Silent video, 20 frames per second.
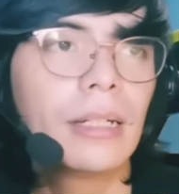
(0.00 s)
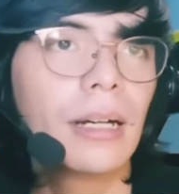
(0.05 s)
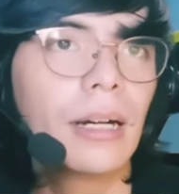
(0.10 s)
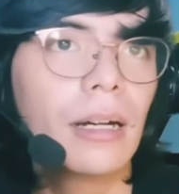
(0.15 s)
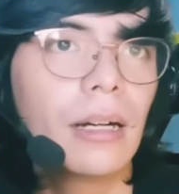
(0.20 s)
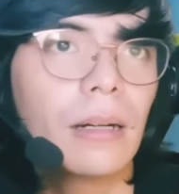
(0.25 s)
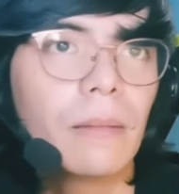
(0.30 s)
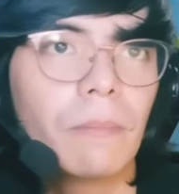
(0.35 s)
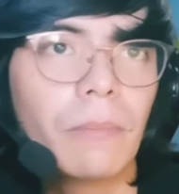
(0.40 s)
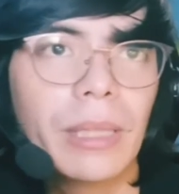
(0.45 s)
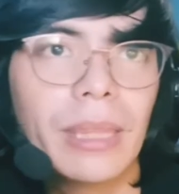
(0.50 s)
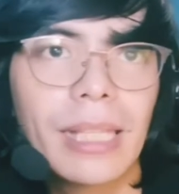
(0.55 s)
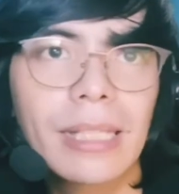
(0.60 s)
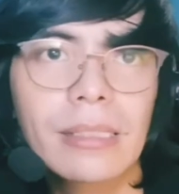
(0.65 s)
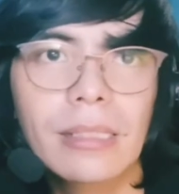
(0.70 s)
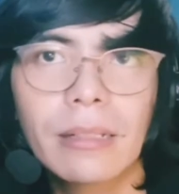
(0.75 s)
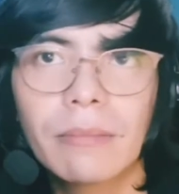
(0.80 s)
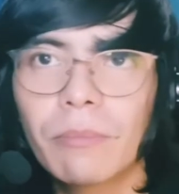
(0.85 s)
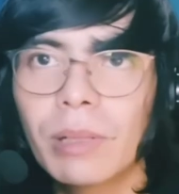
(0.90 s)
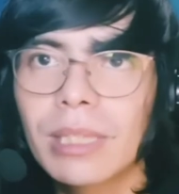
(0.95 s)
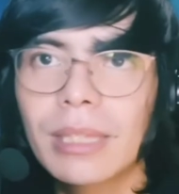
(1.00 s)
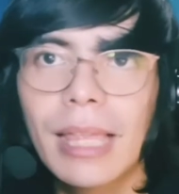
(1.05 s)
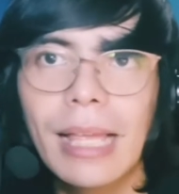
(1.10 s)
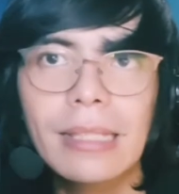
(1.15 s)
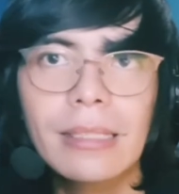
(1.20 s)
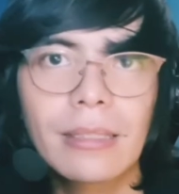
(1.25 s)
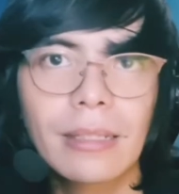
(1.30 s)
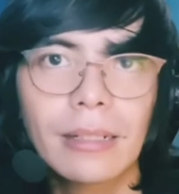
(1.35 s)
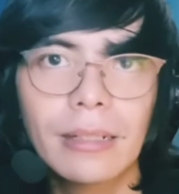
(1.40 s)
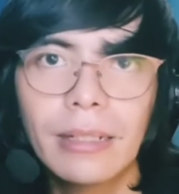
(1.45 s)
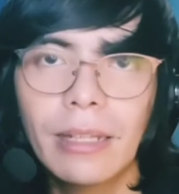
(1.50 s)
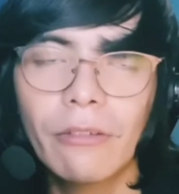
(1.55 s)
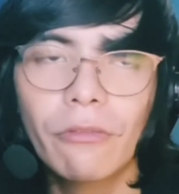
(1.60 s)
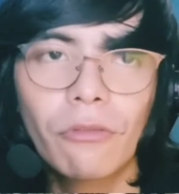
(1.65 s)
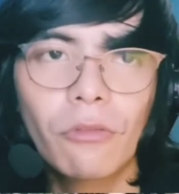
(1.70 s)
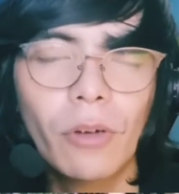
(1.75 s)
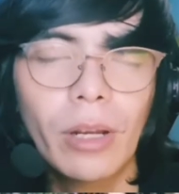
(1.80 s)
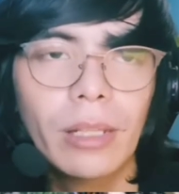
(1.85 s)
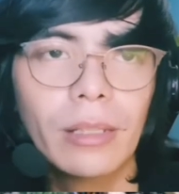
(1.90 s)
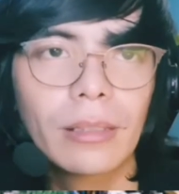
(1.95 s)
But that's a
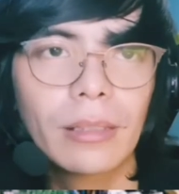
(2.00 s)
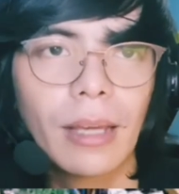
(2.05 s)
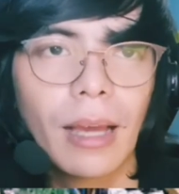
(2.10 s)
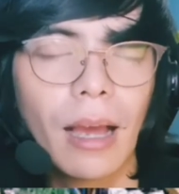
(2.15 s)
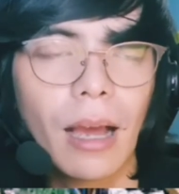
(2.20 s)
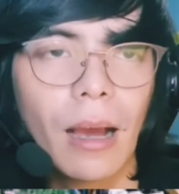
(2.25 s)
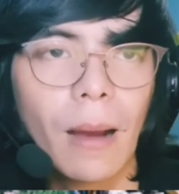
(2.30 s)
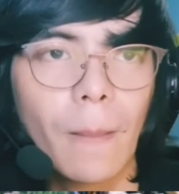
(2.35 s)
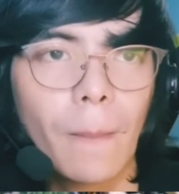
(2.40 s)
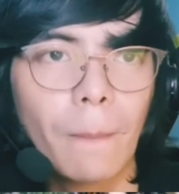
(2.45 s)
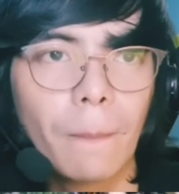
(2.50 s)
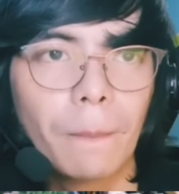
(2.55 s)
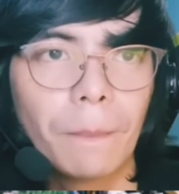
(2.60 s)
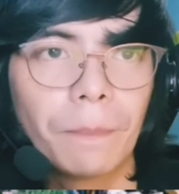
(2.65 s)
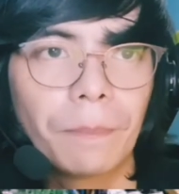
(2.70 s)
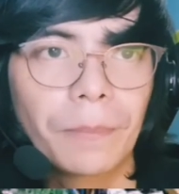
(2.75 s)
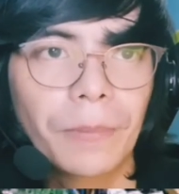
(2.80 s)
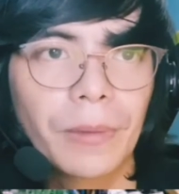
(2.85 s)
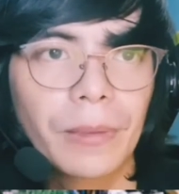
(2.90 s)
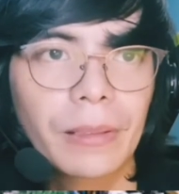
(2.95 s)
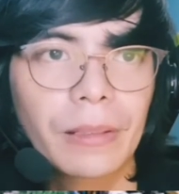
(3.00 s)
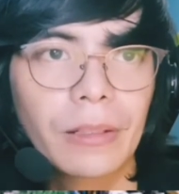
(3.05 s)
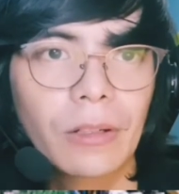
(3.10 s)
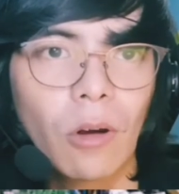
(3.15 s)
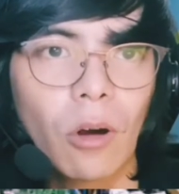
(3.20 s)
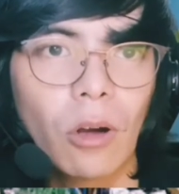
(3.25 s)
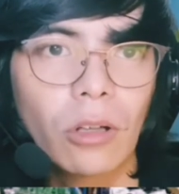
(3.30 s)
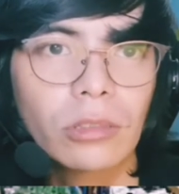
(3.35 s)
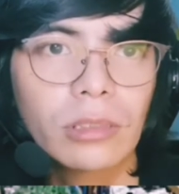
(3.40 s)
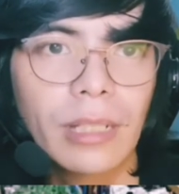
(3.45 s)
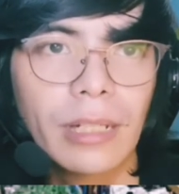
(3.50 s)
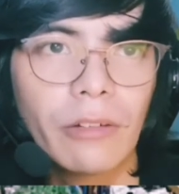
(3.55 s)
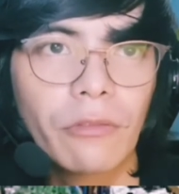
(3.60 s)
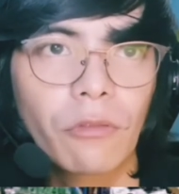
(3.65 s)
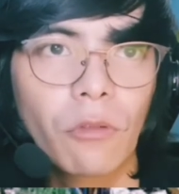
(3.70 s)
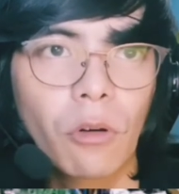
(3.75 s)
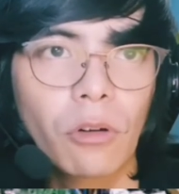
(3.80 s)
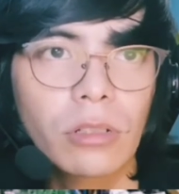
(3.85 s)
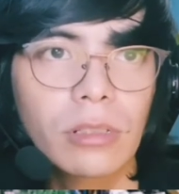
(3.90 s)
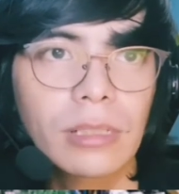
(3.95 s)
different cost, and
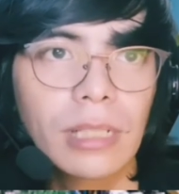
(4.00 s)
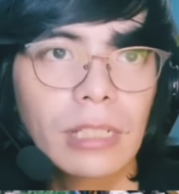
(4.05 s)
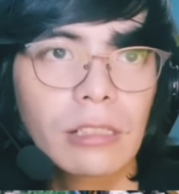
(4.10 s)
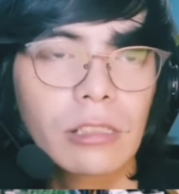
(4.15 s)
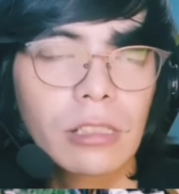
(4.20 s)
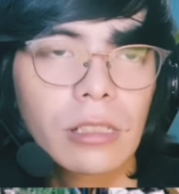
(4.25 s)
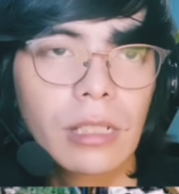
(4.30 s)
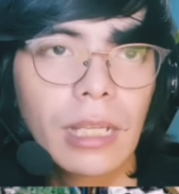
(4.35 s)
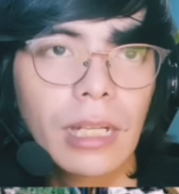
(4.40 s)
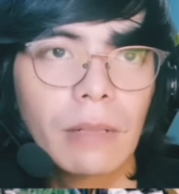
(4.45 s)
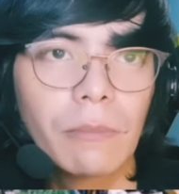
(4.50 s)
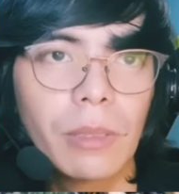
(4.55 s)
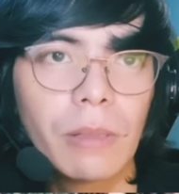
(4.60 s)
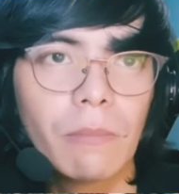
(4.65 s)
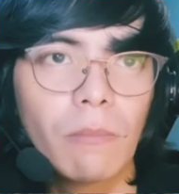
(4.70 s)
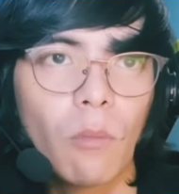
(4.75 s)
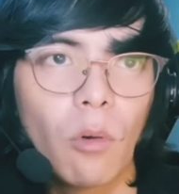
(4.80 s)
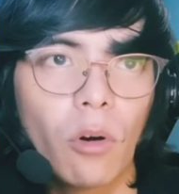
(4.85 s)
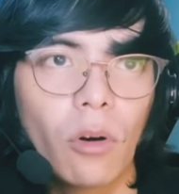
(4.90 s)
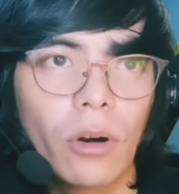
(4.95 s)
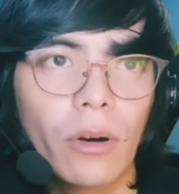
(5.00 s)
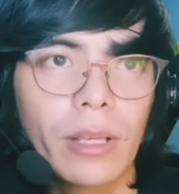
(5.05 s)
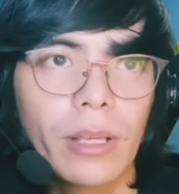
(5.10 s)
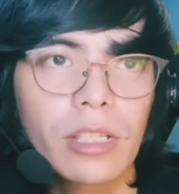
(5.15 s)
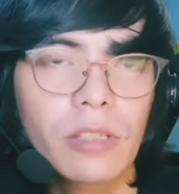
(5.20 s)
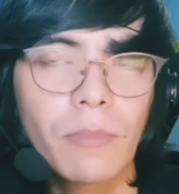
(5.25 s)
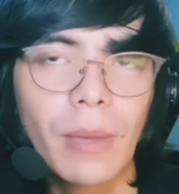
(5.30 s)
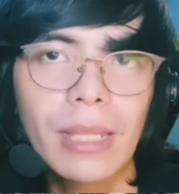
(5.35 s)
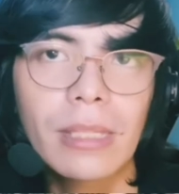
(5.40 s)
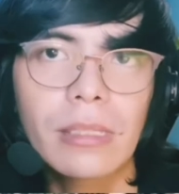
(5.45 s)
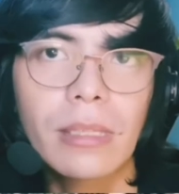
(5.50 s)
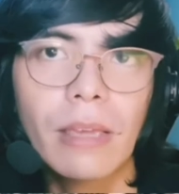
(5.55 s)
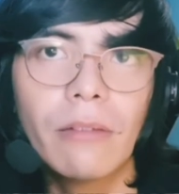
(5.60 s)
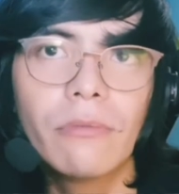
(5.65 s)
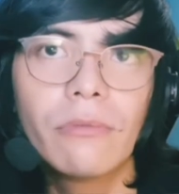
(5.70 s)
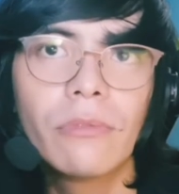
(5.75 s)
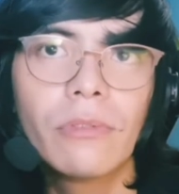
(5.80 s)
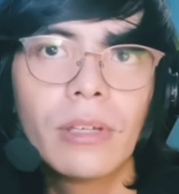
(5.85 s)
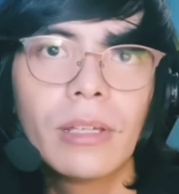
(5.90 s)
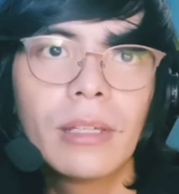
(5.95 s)
of course that's gonna be more
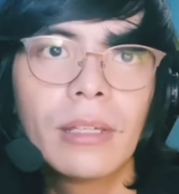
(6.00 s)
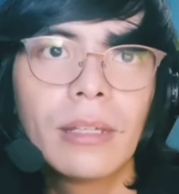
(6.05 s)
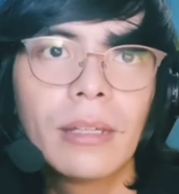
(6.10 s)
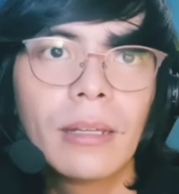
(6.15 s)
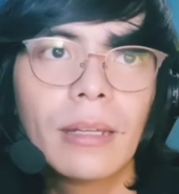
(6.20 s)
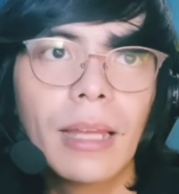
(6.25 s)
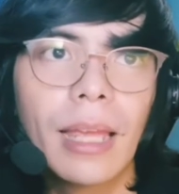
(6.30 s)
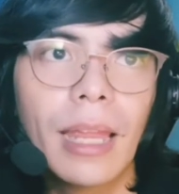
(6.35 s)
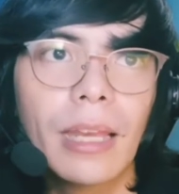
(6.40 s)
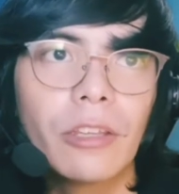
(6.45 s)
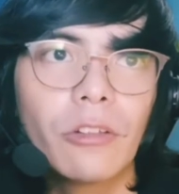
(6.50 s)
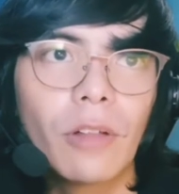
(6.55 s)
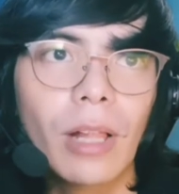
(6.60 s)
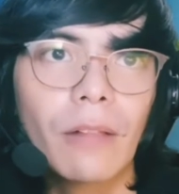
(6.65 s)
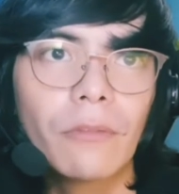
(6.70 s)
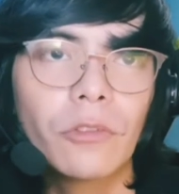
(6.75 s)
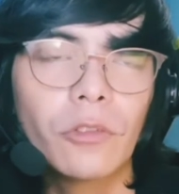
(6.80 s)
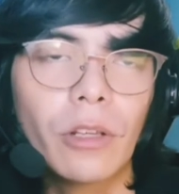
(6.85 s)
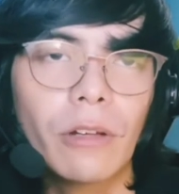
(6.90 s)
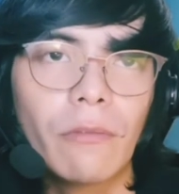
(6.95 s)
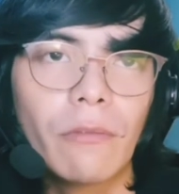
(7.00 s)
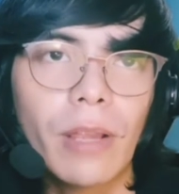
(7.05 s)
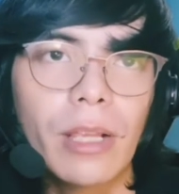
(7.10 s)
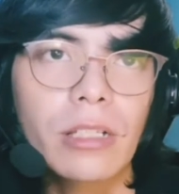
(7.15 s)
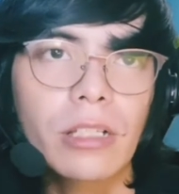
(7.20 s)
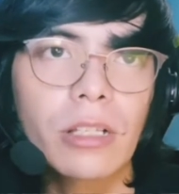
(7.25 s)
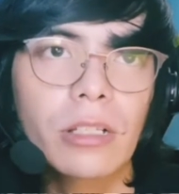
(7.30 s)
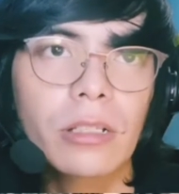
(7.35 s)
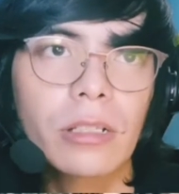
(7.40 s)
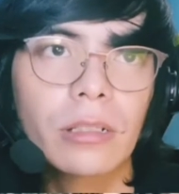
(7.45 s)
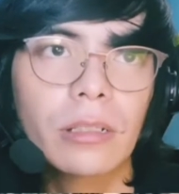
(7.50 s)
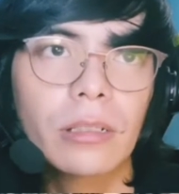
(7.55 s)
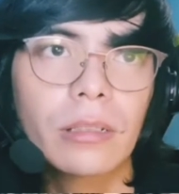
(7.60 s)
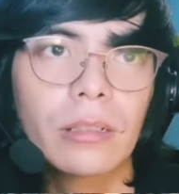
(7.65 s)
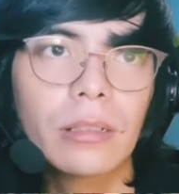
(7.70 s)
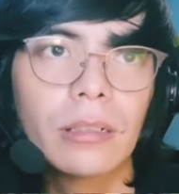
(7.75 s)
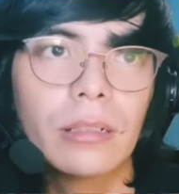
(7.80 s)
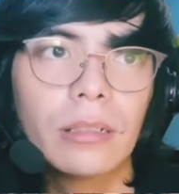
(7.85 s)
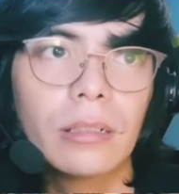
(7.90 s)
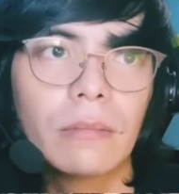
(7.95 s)
expensive, and you have to invest
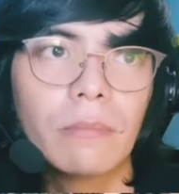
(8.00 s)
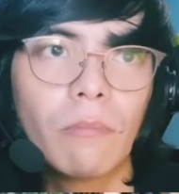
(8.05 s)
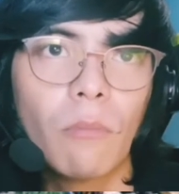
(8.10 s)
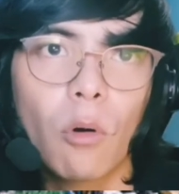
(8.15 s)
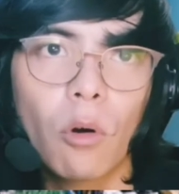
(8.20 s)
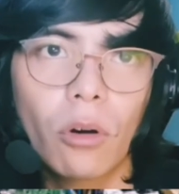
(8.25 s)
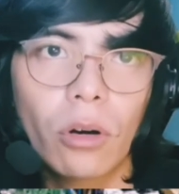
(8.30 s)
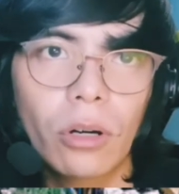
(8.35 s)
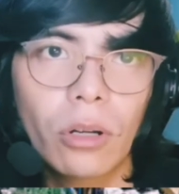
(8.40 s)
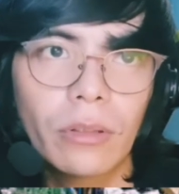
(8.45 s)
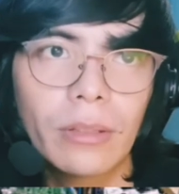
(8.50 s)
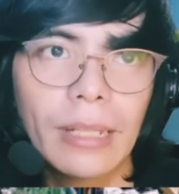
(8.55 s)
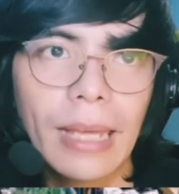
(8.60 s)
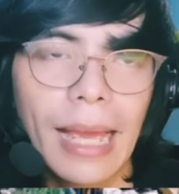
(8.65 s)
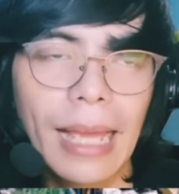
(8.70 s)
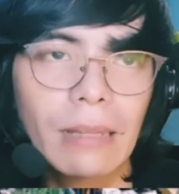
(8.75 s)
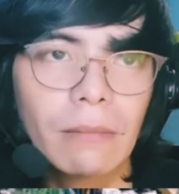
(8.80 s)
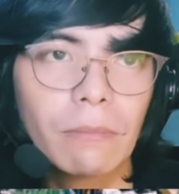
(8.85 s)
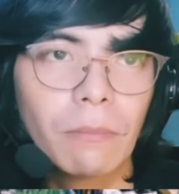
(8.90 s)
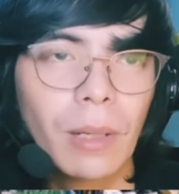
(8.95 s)
more on that.